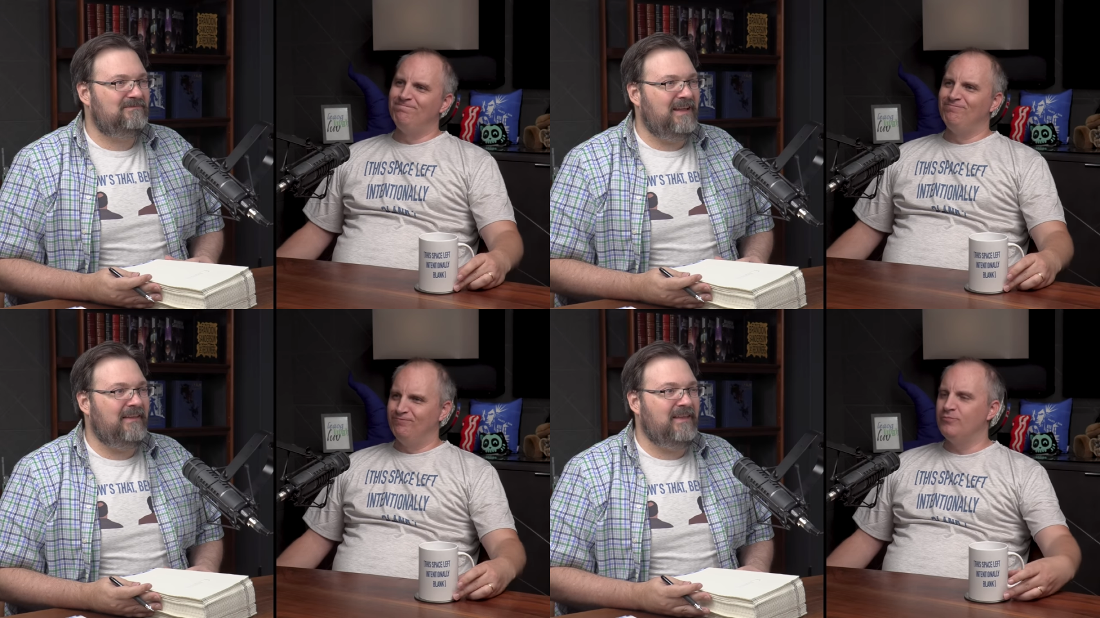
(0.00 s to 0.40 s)

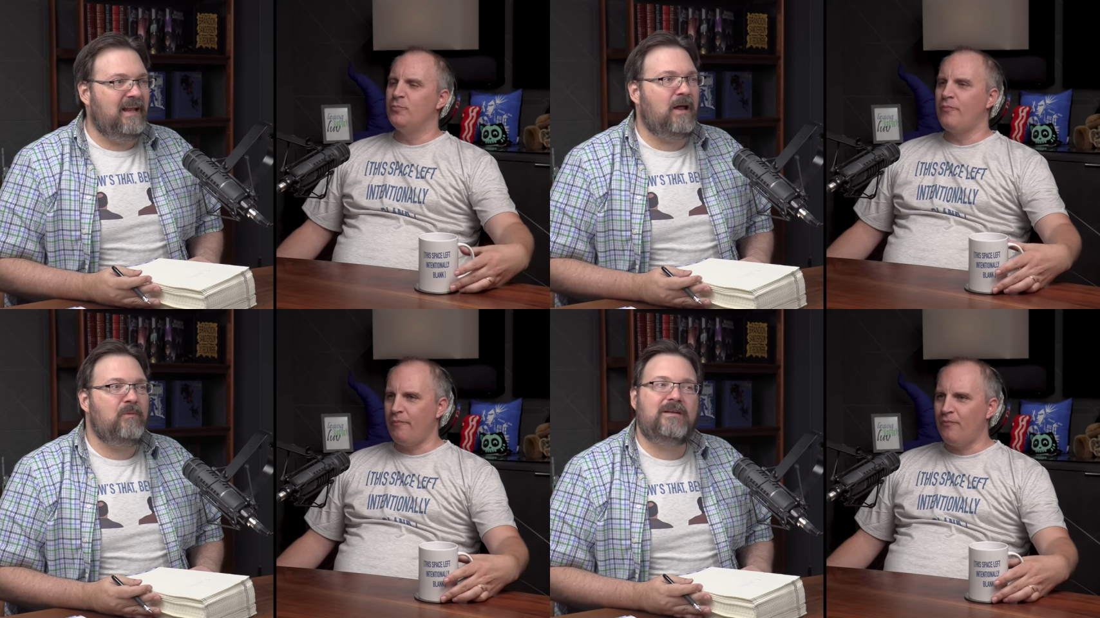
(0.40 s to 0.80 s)
Speaker 1: And then
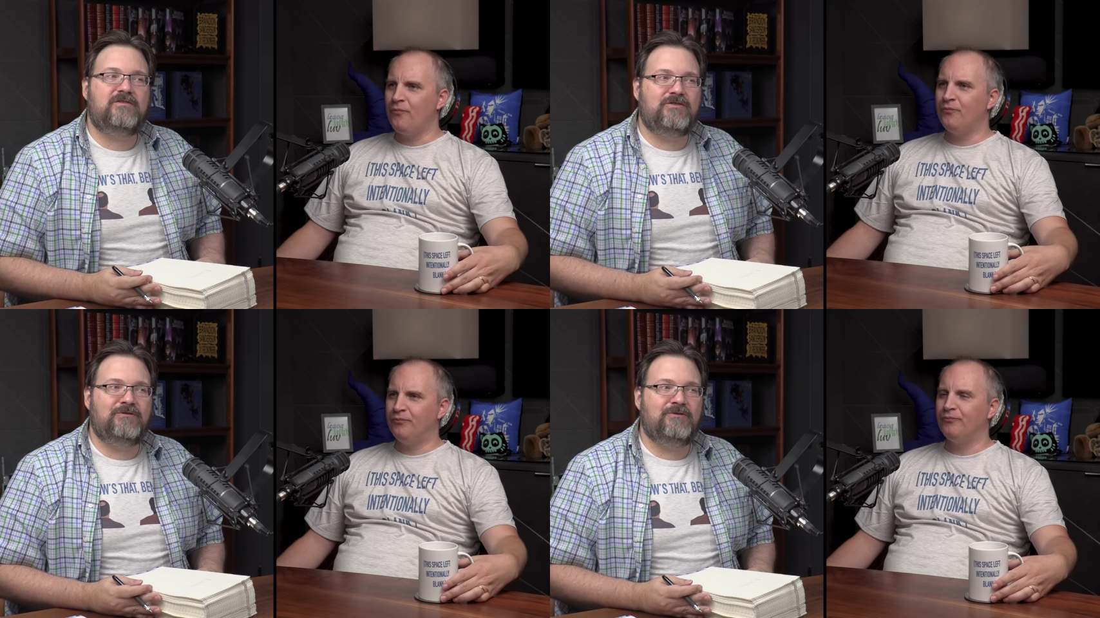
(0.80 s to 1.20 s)
I went
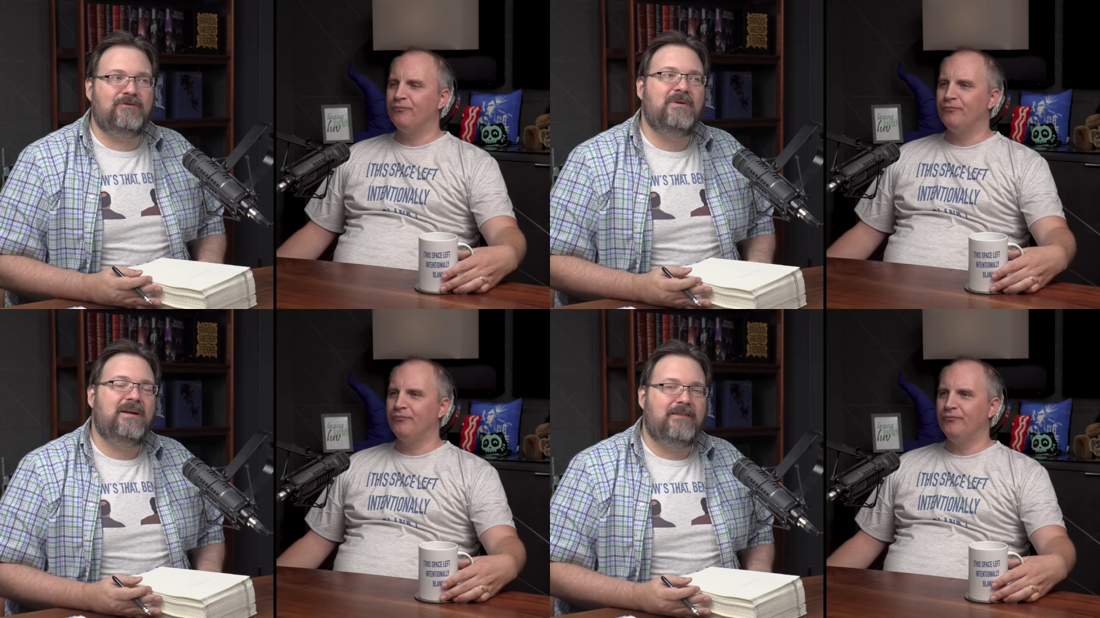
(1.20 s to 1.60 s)
mm-hmm.
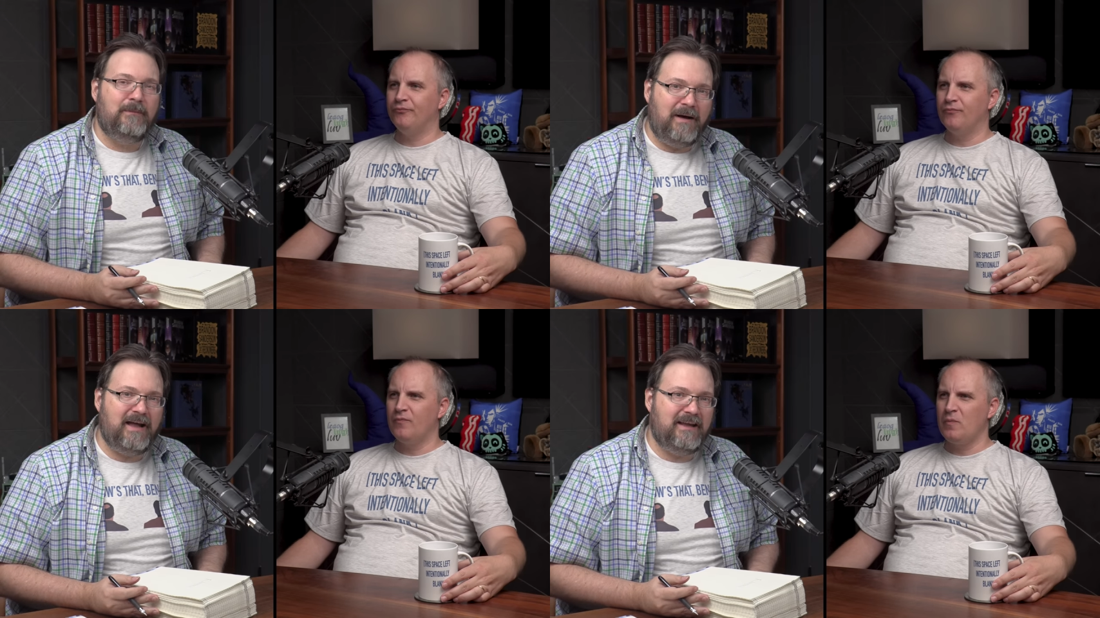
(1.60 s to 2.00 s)
to the
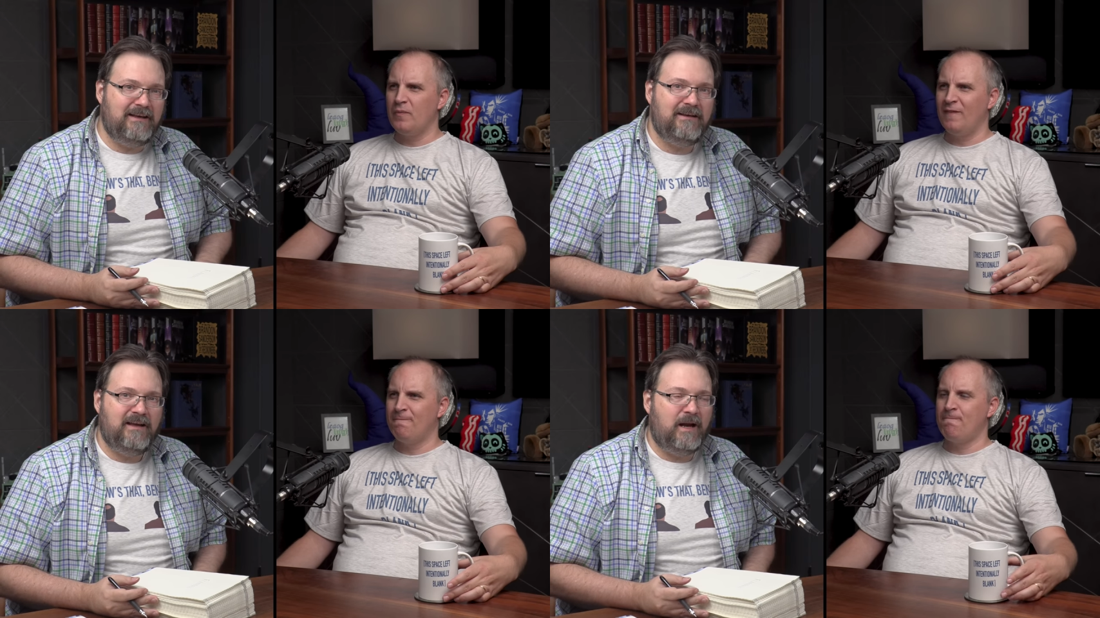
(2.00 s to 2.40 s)

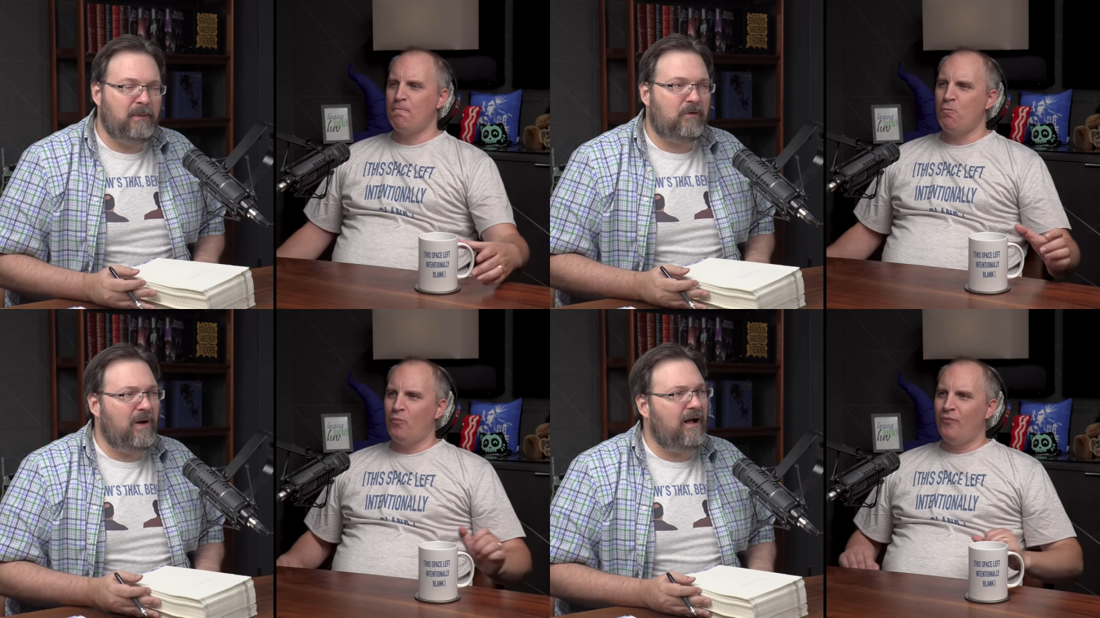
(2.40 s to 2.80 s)
Mayan, I'm
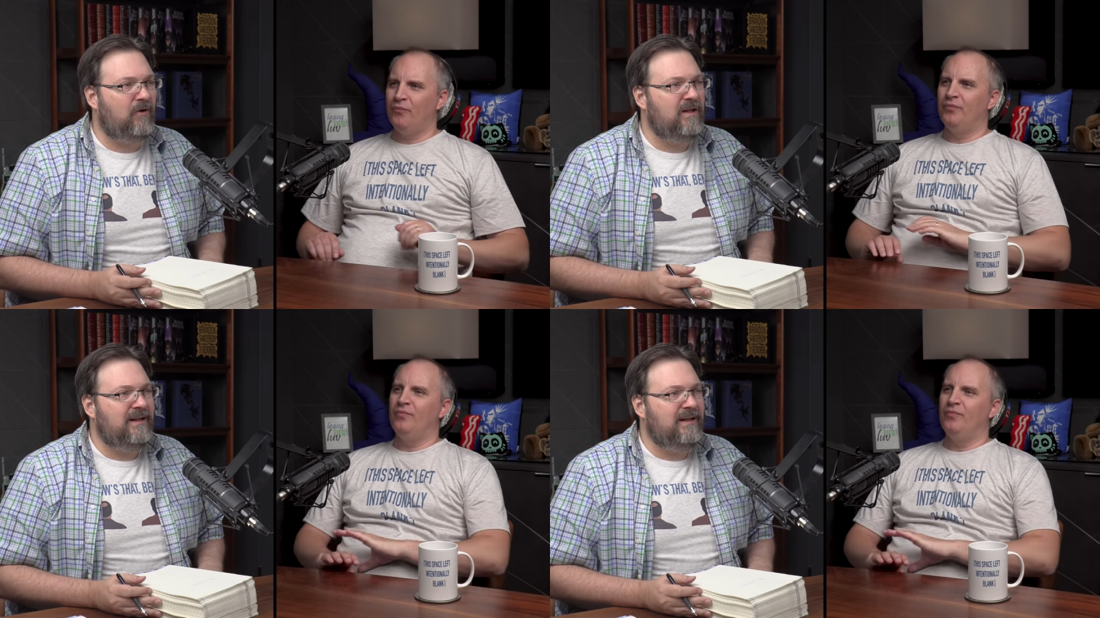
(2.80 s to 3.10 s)
like, "Wow,